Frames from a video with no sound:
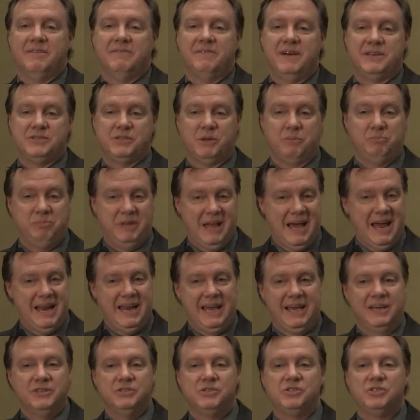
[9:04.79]
vessel
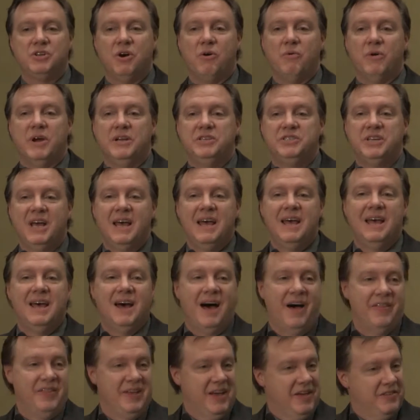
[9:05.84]
planning and stowage
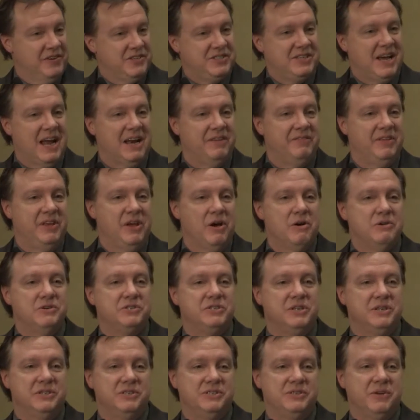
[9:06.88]
on the other side of the
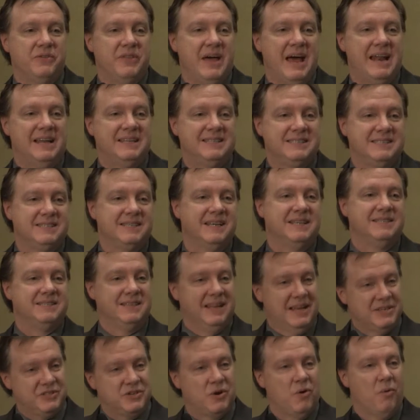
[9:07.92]
ocean, so that it's
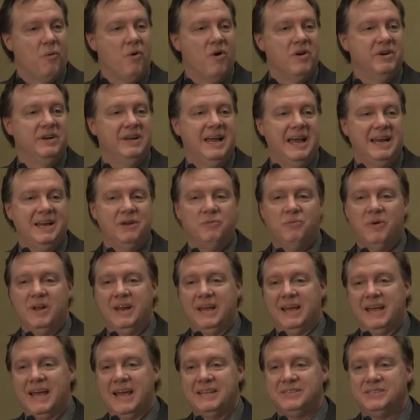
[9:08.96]
less coordinated when
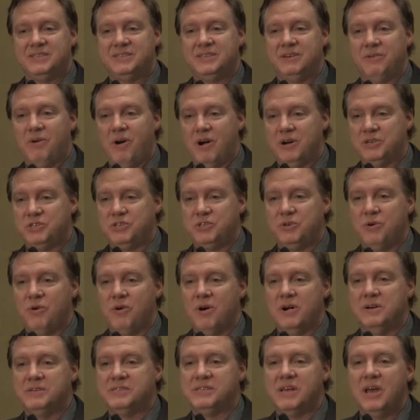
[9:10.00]
it gets to our
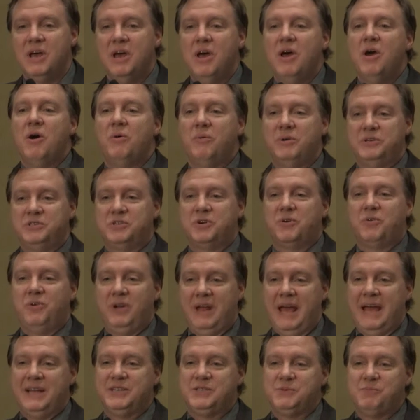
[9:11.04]
shores, which
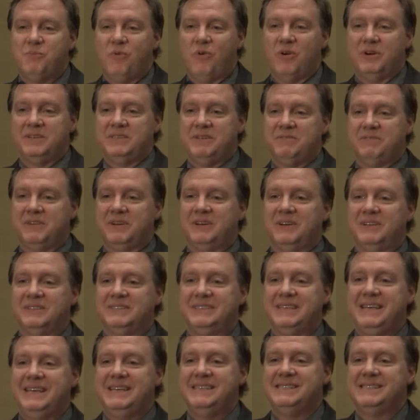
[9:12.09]
creates more
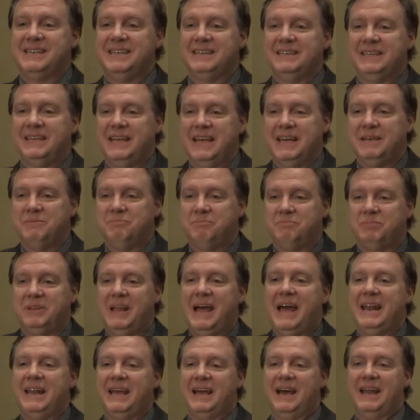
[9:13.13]
difficulties in
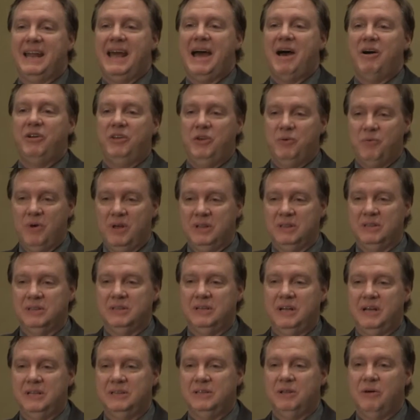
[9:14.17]
planning on how you
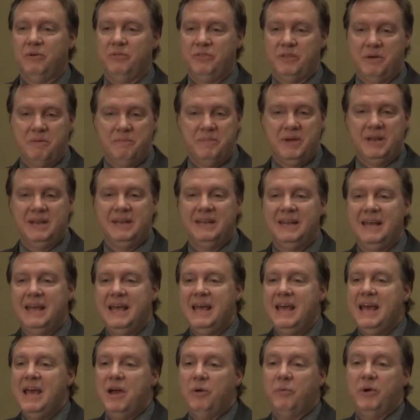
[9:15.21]
unload them. And
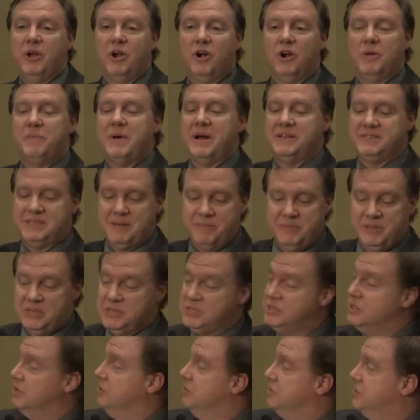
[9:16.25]
we heard about some of the
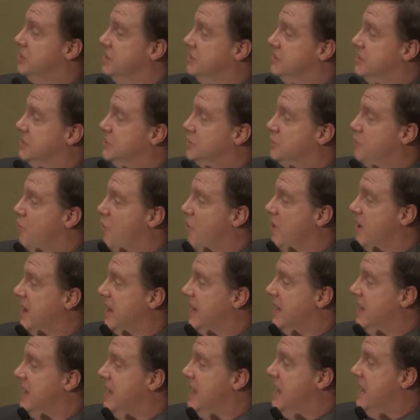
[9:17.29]
solutions this
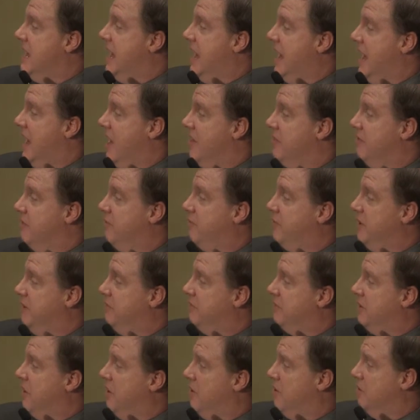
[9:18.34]
morning, the free
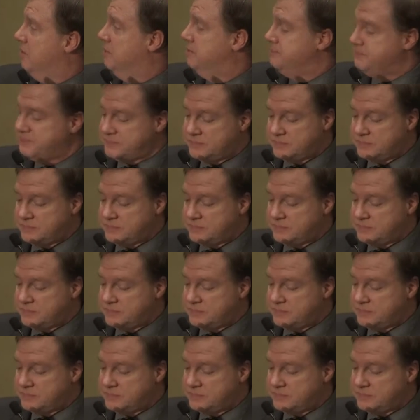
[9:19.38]
flow